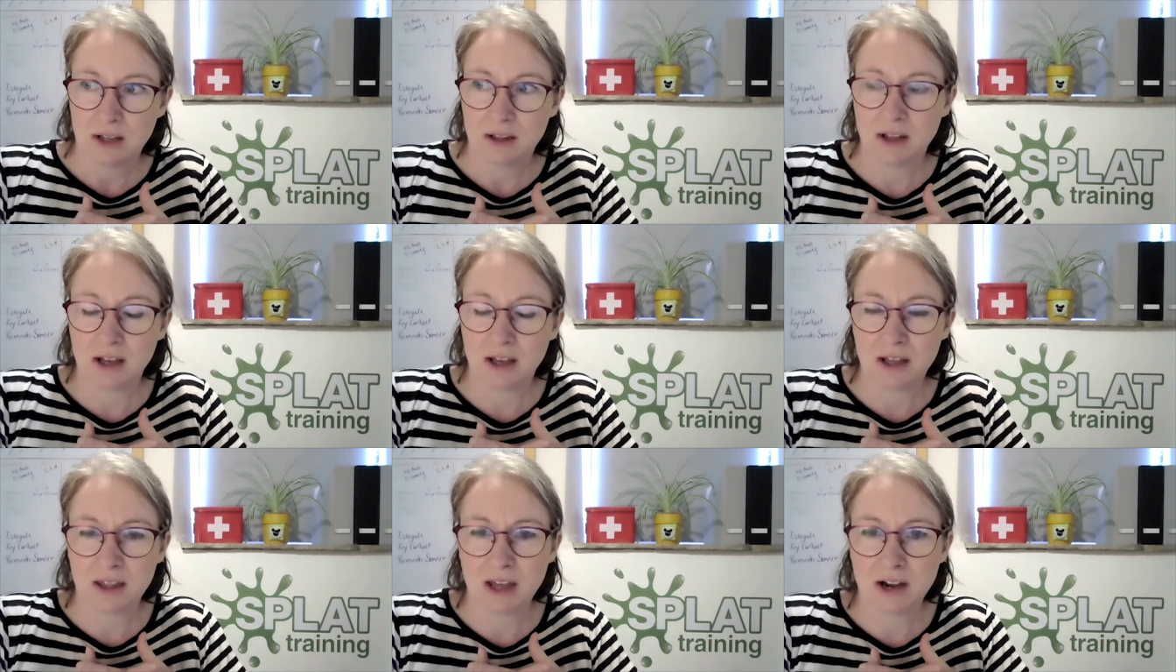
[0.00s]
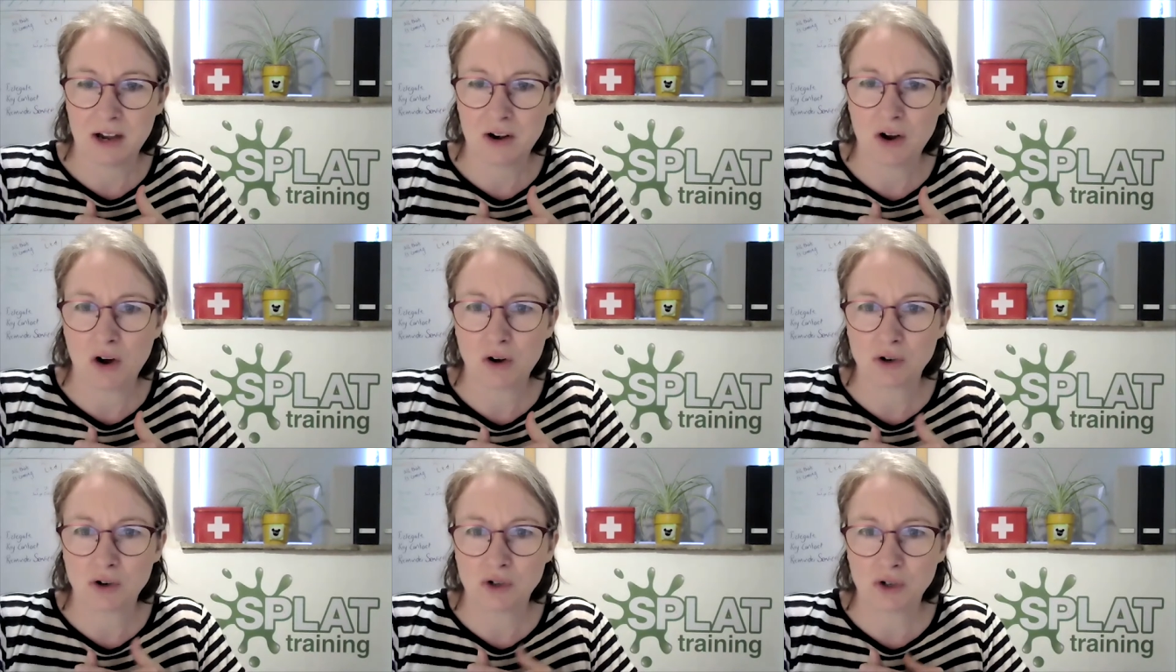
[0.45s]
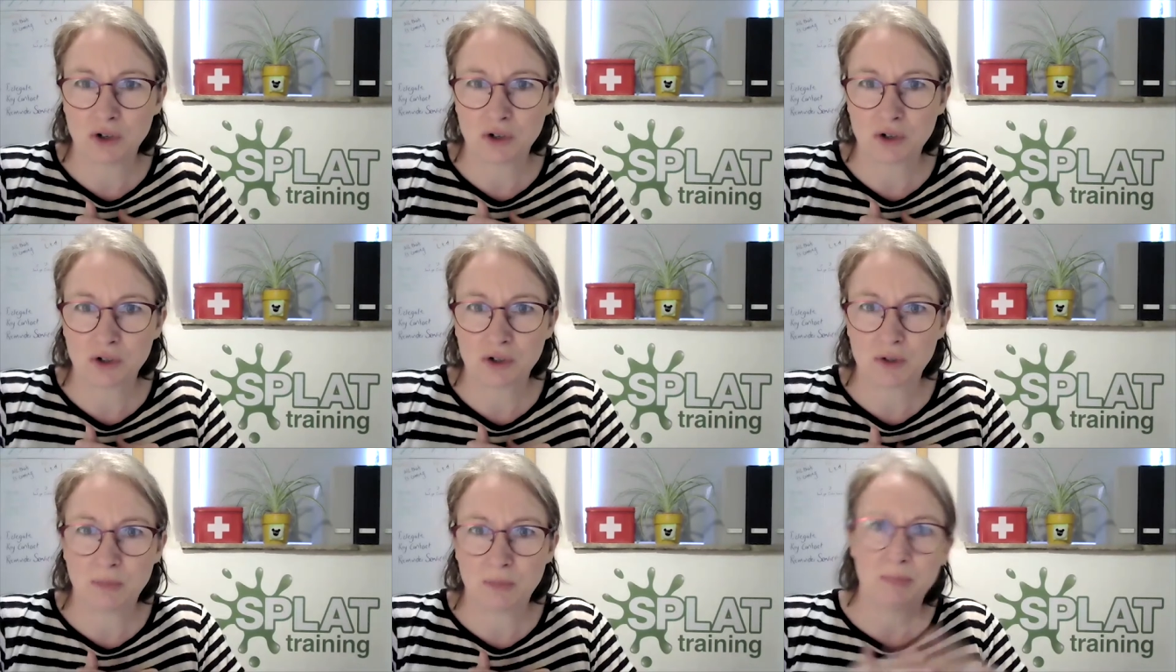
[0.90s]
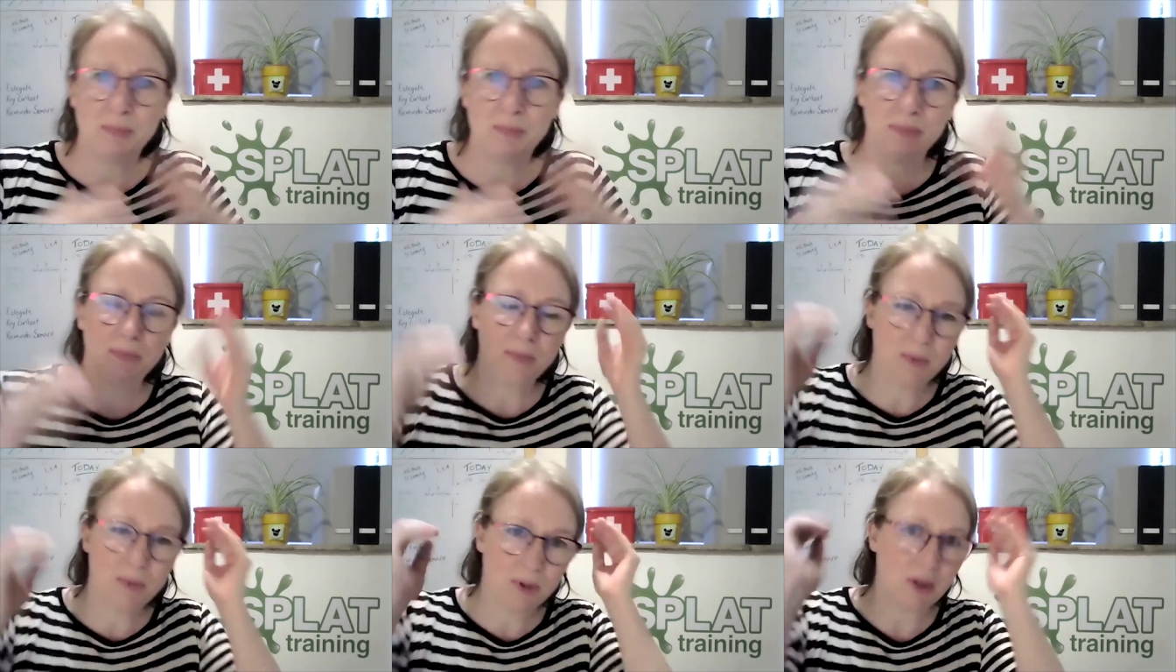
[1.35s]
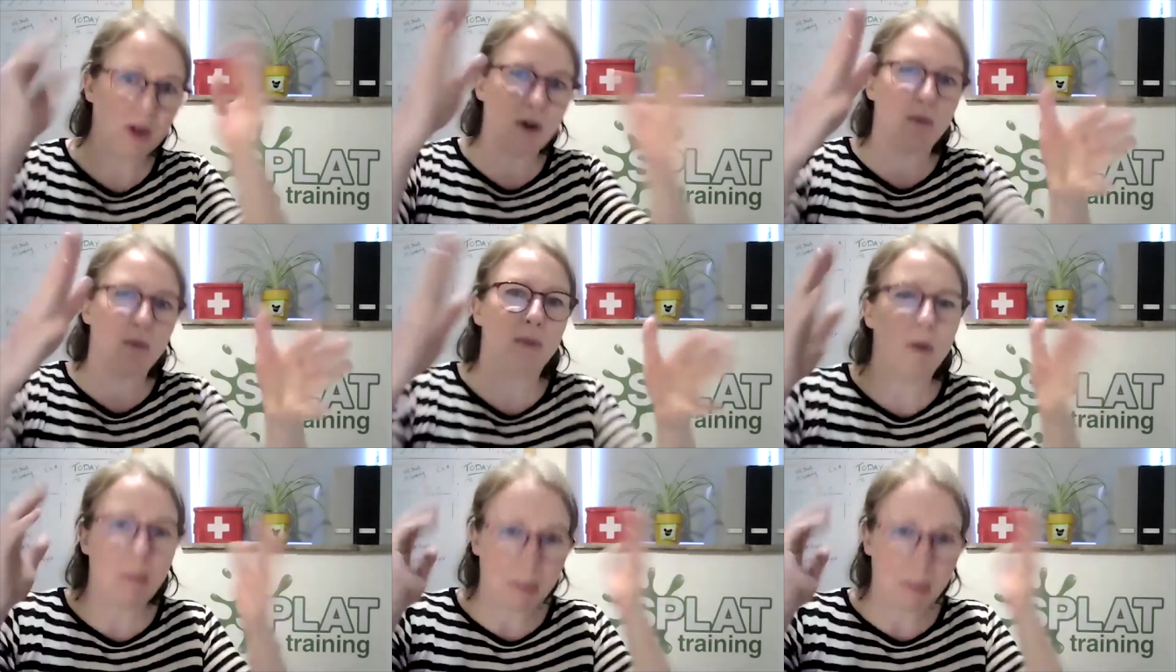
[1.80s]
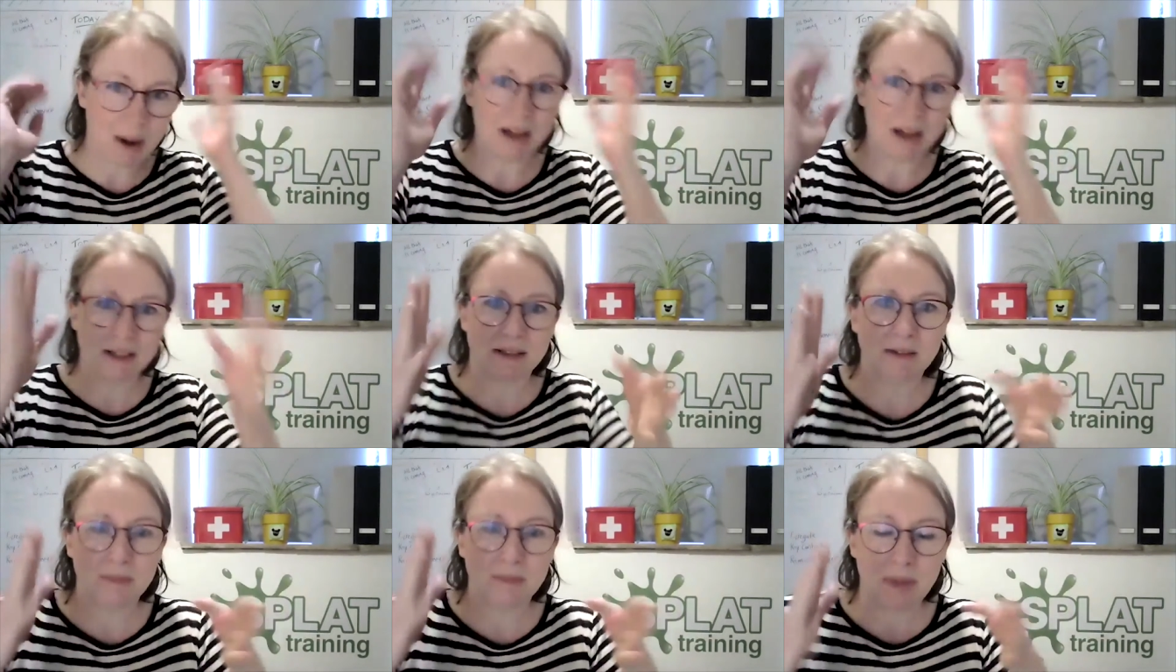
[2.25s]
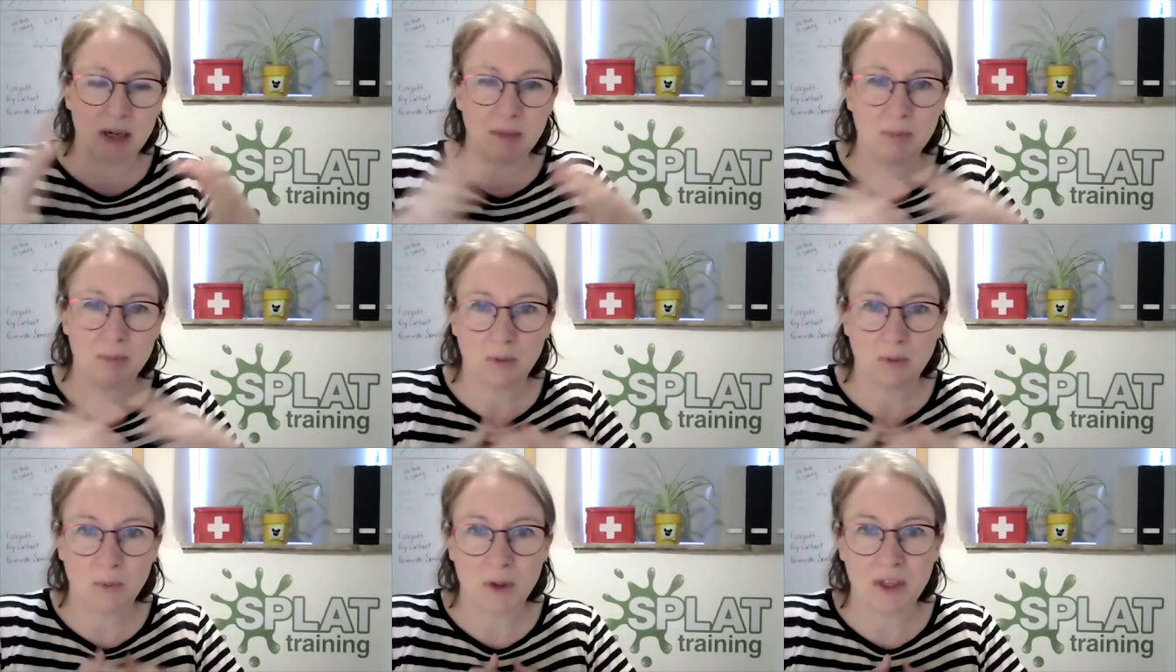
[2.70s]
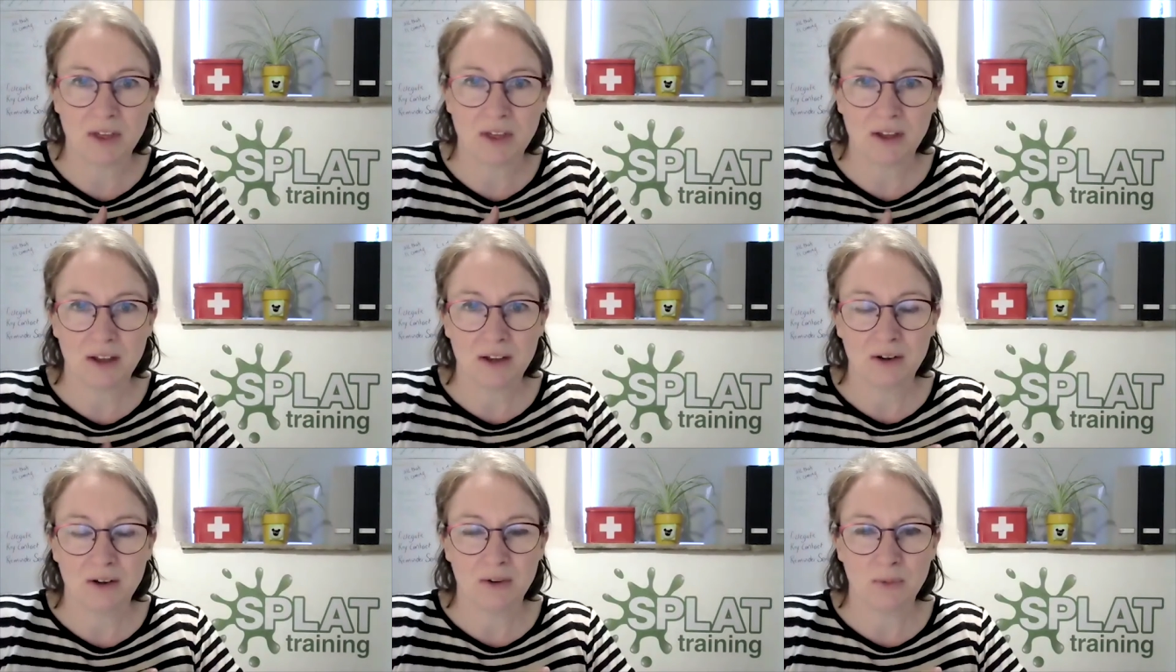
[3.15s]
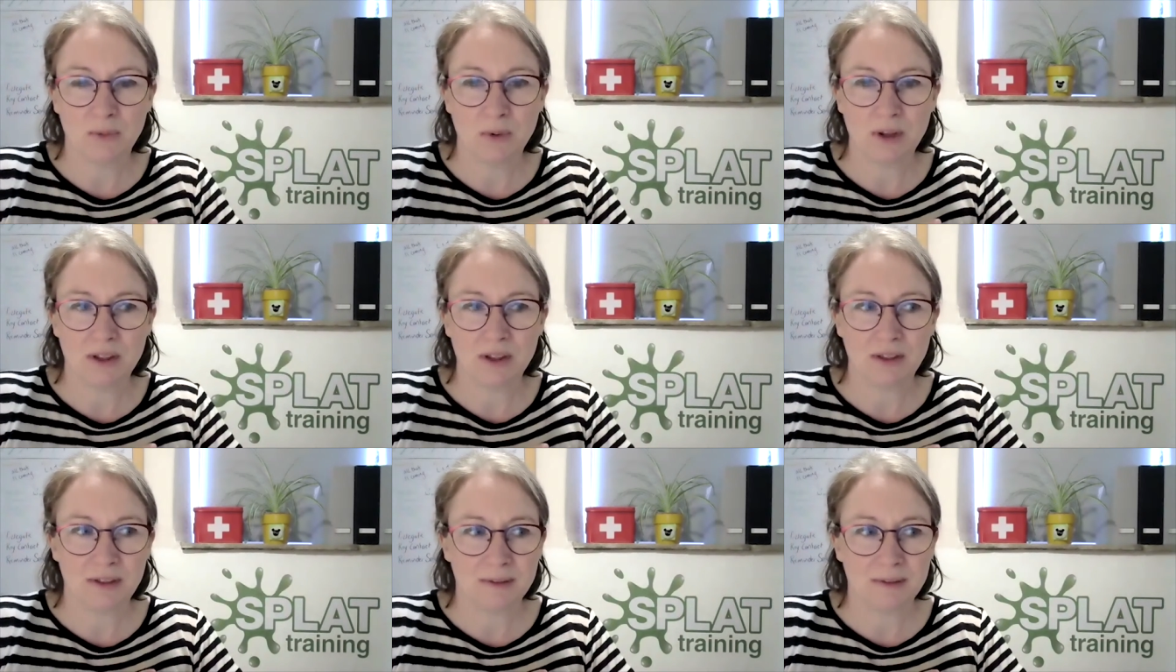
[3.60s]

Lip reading: that they're not just bombarding people with